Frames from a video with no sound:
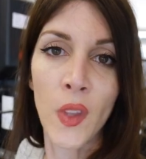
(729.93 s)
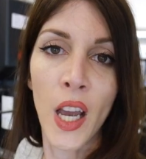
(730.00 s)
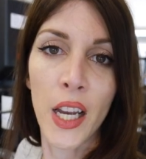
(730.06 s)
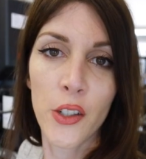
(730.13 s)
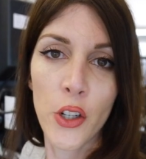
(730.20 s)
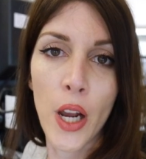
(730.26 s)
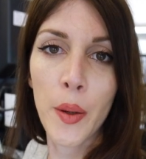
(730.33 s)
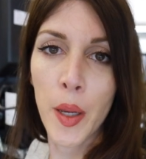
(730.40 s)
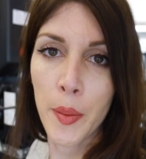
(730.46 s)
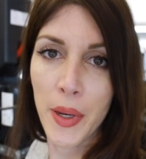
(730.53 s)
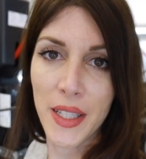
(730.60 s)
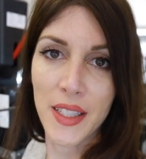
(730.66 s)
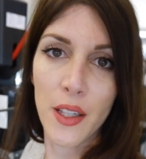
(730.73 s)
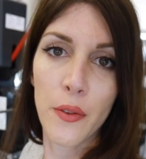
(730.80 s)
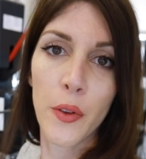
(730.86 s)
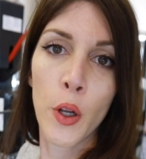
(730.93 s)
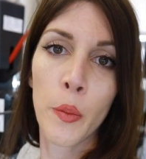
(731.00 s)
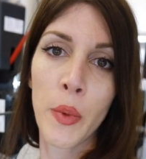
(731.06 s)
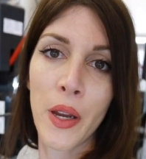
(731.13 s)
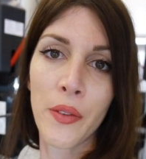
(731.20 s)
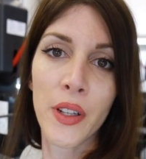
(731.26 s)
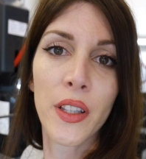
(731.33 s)
I try my best to
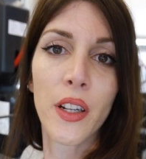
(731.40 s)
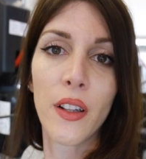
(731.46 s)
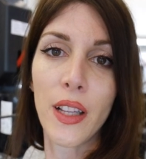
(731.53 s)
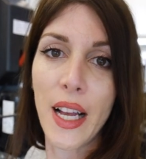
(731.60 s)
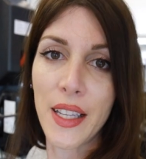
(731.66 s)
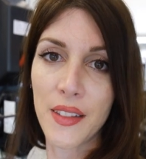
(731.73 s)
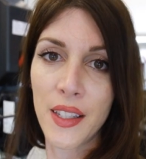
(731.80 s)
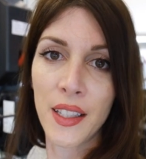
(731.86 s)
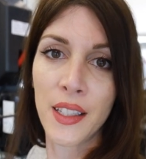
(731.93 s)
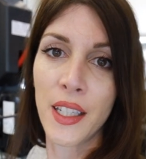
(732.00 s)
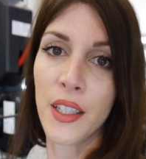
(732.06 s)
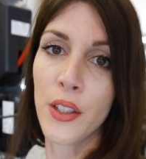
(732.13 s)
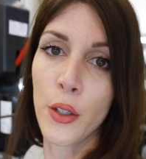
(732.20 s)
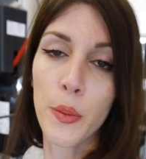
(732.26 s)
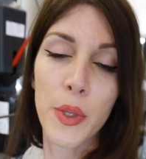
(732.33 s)
film every little last thing that I do,